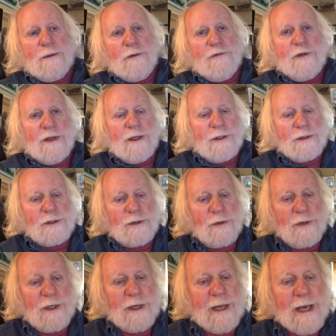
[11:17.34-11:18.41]
Moving
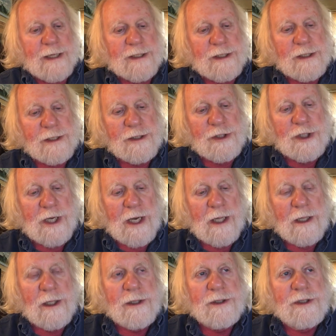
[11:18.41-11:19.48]
to the next
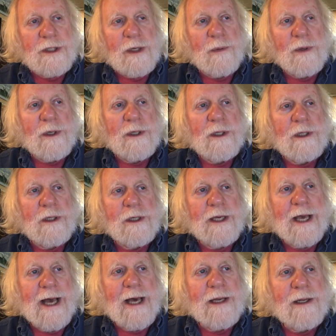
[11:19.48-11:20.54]
challenge that we're going to
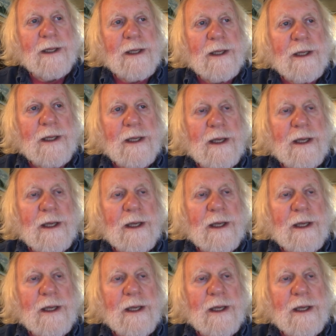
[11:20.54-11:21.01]
look at,